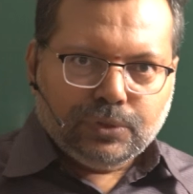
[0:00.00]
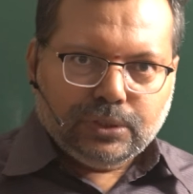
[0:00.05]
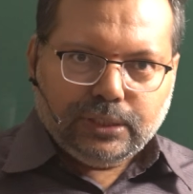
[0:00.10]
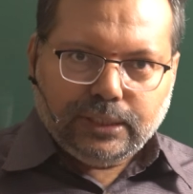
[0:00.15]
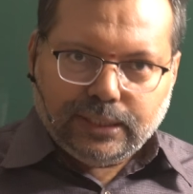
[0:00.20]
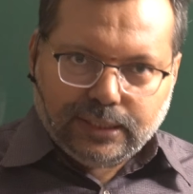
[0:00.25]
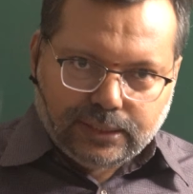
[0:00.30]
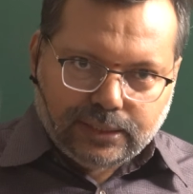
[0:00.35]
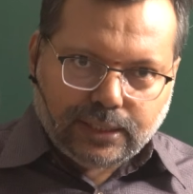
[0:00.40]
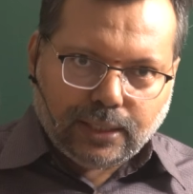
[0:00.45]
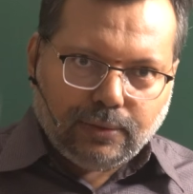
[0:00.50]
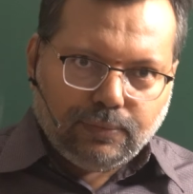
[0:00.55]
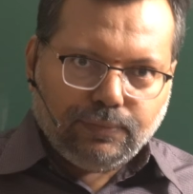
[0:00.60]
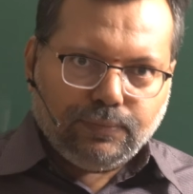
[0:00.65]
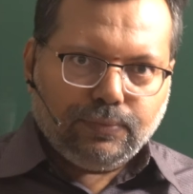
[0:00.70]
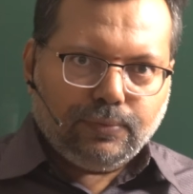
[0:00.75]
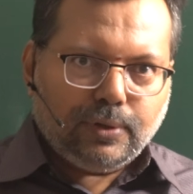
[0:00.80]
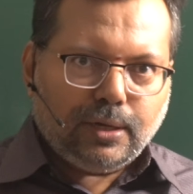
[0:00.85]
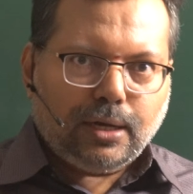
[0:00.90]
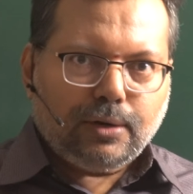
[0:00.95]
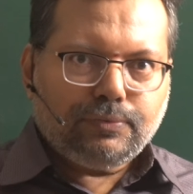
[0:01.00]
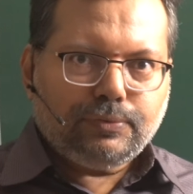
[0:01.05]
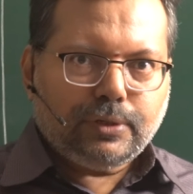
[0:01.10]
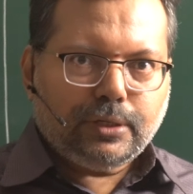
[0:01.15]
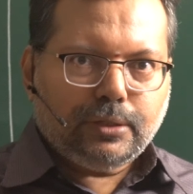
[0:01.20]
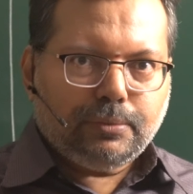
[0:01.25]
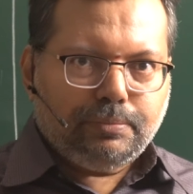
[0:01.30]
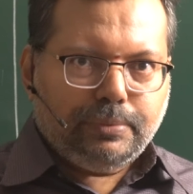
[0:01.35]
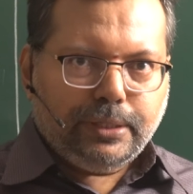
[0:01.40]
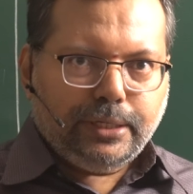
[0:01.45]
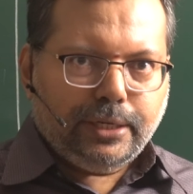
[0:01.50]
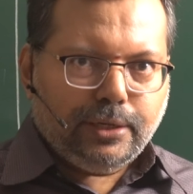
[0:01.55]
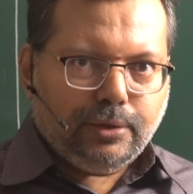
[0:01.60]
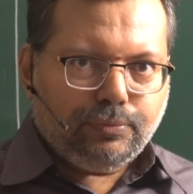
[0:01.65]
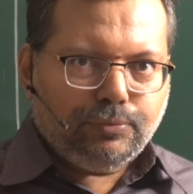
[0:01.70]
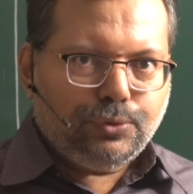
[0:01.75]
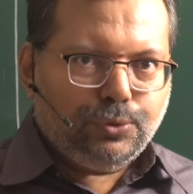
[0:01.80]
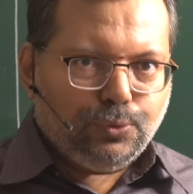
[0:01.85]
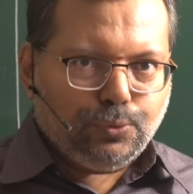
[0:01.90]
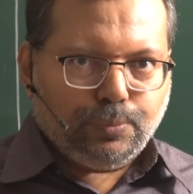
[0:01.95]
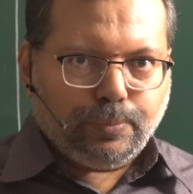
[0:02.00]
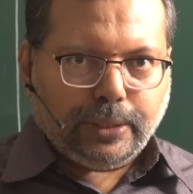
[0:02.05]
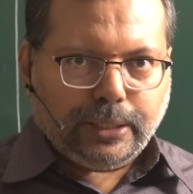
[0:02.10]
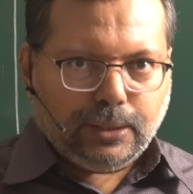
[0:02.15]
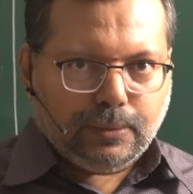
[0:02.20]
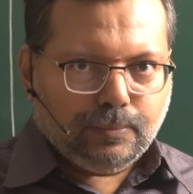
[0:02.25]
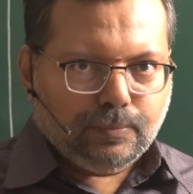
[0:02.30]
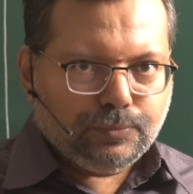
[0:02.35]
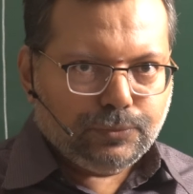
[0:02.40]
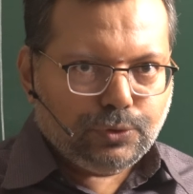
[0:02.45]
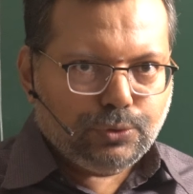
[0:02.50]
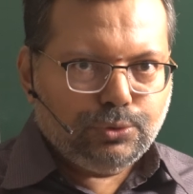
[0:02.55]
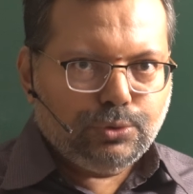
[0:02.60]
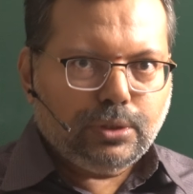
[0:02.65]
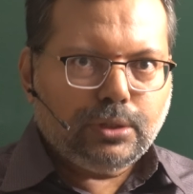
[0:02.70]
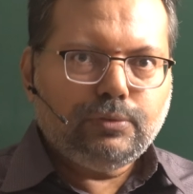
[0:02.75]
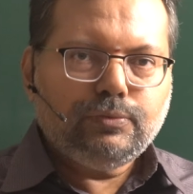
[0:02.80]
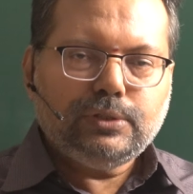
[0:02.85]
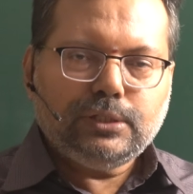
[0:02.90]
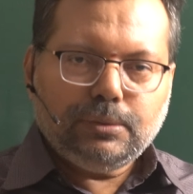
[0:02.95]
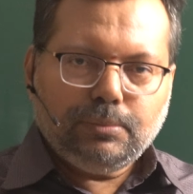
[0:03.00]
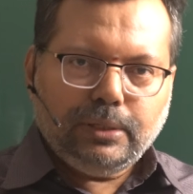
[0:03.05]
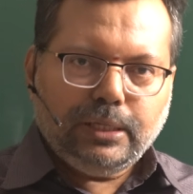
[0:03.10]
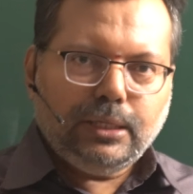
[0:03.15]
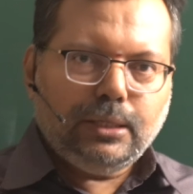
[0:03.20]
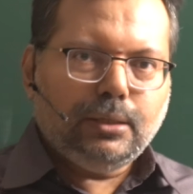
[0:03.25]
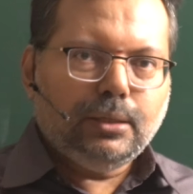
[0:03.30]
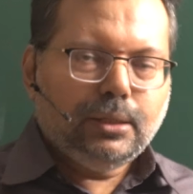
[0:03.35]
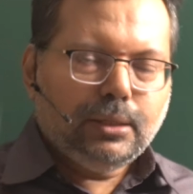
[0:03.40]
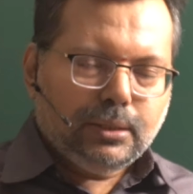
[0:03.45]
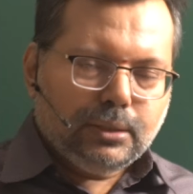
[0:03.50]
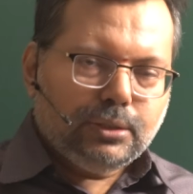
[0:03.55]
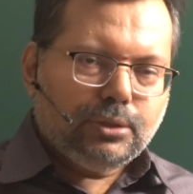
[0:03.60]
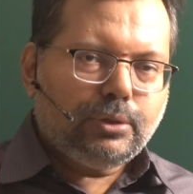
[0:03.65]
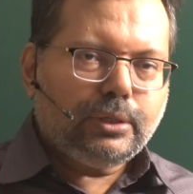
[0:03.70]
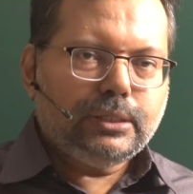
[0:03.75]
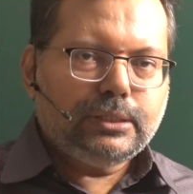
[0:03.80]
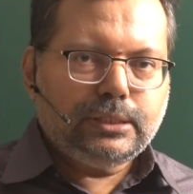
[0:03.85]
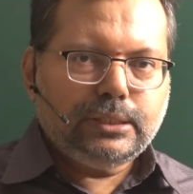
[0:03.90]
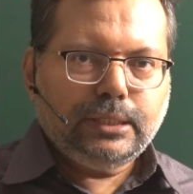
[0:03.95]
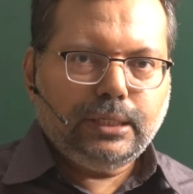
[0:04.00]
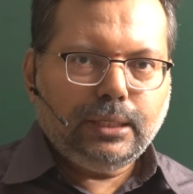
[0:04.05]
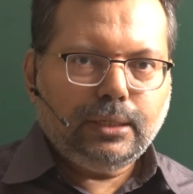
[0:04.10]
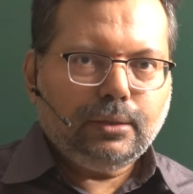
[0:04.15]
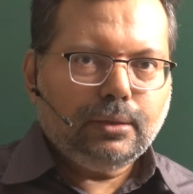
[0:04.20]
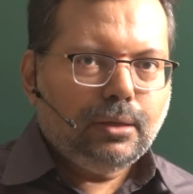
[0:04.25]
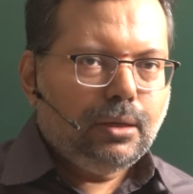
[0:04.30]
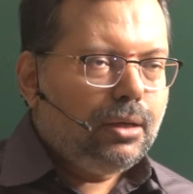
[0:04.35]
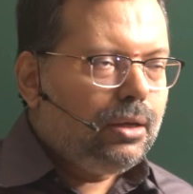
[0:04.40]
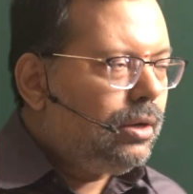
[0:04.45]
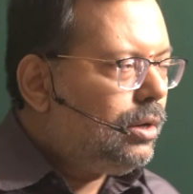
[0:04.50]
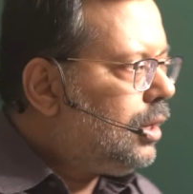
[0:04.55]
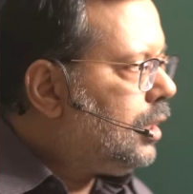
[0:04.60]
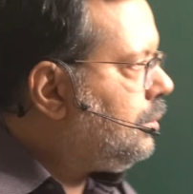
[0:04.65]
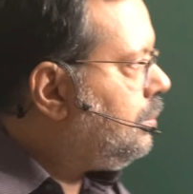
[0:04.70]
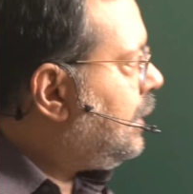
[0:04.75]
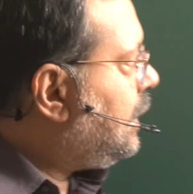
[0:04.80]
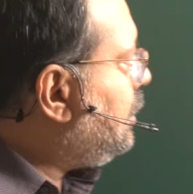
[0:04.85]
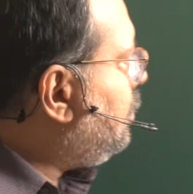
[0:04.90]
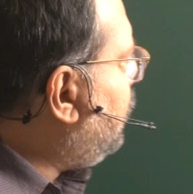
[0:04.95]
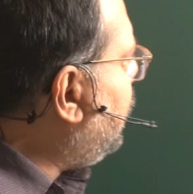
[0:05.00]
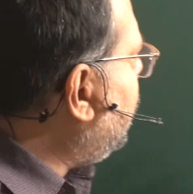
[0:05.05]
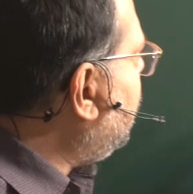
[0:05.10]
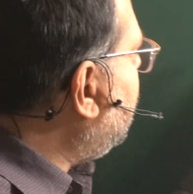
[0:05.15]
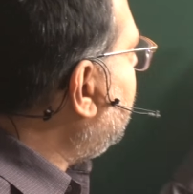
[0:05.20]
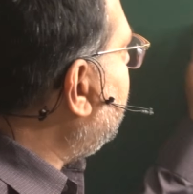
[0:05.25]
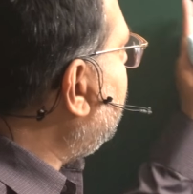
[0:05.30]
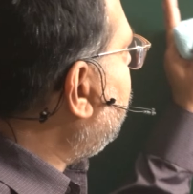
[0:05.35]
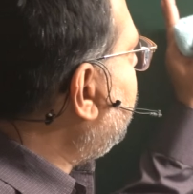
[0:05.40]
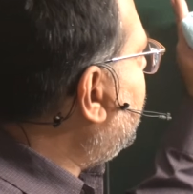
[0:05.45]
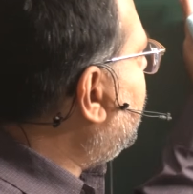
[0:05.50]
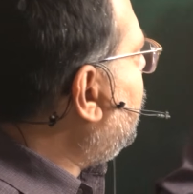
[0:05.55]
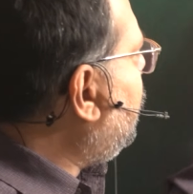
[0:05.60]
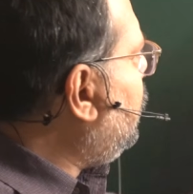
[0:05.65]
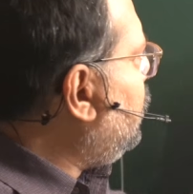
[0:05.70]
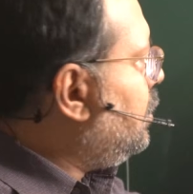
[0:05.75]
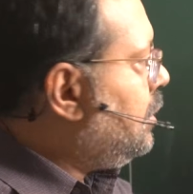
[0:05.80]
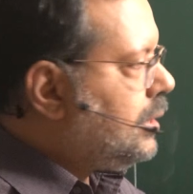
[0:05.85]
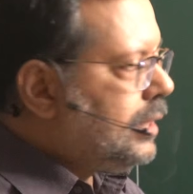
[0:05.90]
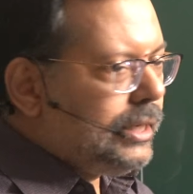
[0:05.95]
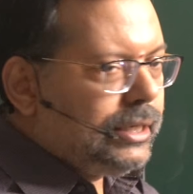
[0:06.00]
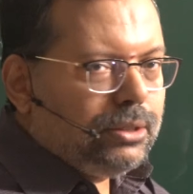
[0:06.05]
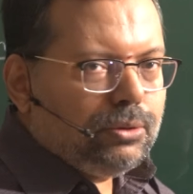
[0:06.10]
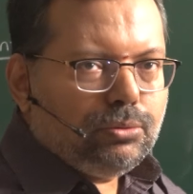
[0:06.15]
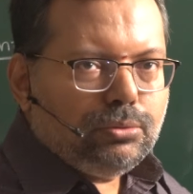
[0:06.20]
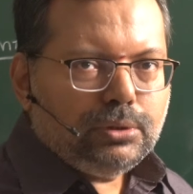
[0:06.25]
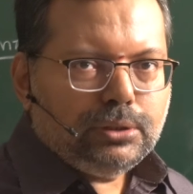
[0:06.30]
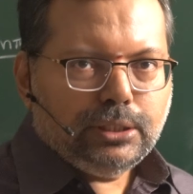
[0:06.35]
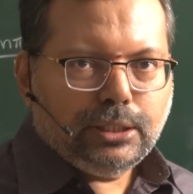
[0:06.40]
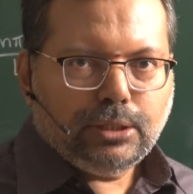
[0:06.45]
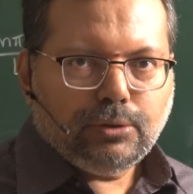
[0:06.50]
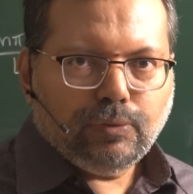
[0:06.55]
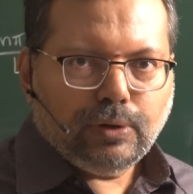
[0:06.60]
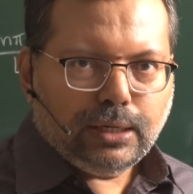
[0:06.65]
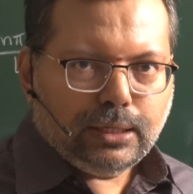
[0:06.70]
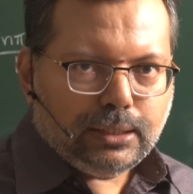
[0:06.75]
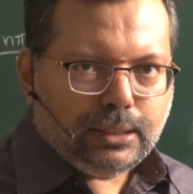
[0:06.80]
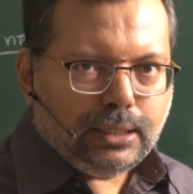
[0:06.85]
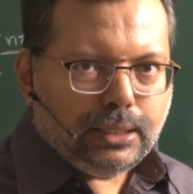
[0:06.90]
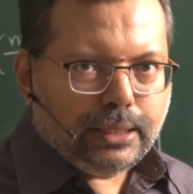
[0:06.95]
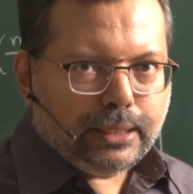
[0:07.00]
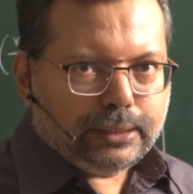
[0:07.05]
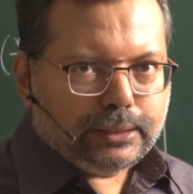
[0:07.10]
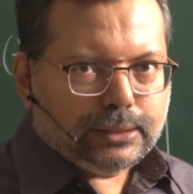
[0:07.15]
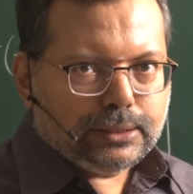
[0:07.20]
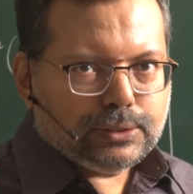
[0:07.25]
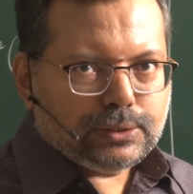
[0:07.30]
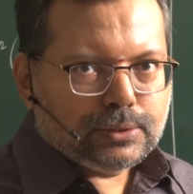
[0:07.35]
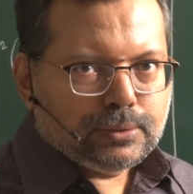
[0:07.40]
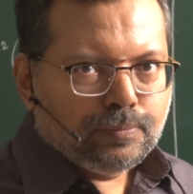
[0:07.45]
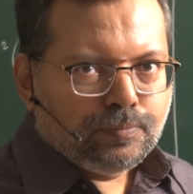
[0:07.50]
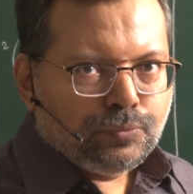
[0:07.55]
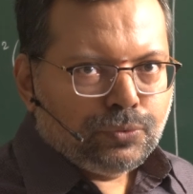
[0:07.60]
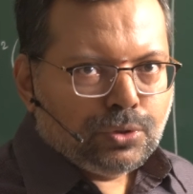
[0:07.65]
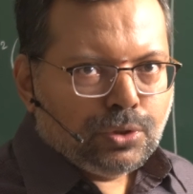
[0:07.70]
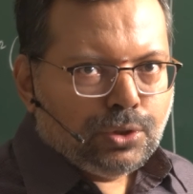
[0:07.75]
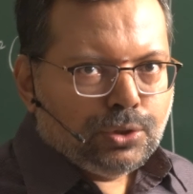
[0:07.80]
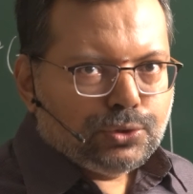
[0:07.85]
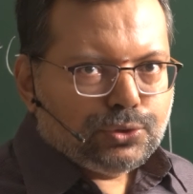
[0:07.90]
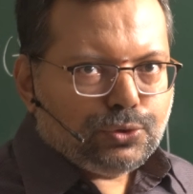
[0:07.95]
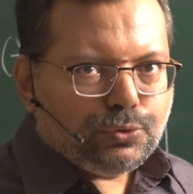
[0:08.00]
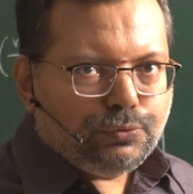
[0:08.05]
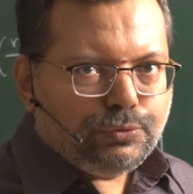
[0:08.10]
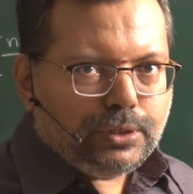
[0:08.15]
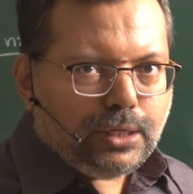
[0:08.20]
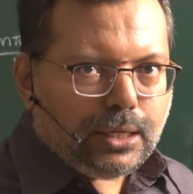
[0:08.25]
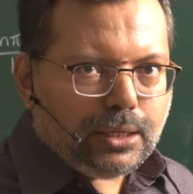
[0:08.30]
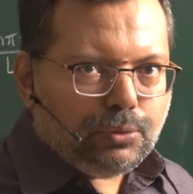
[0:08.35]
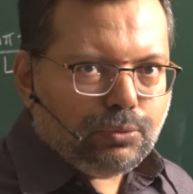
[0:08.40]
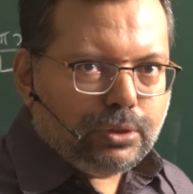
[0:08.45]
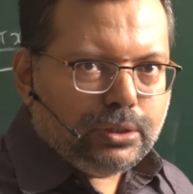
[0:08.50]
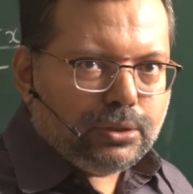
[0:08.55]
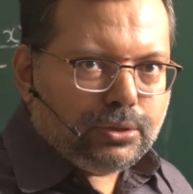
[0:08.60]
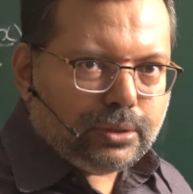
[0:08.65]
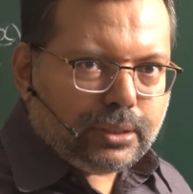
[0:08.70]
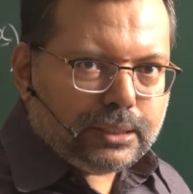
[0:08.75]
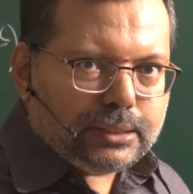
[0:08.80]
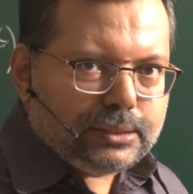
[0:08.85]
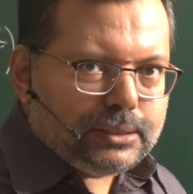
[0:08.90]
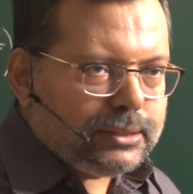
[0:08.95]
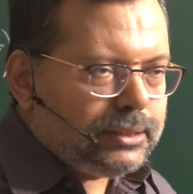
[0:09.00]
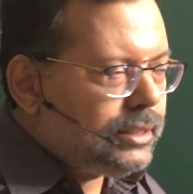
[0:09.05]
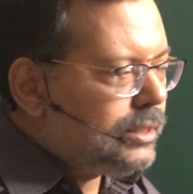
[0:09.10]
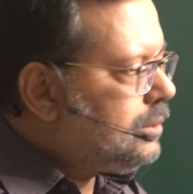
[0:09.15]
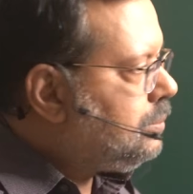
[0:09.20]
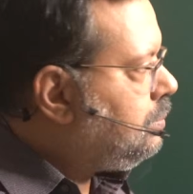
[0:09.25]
itself after a period of 2 pi. So you can visibly, you can see it, or mathematically you can write down equivalently like this. So we are going to consider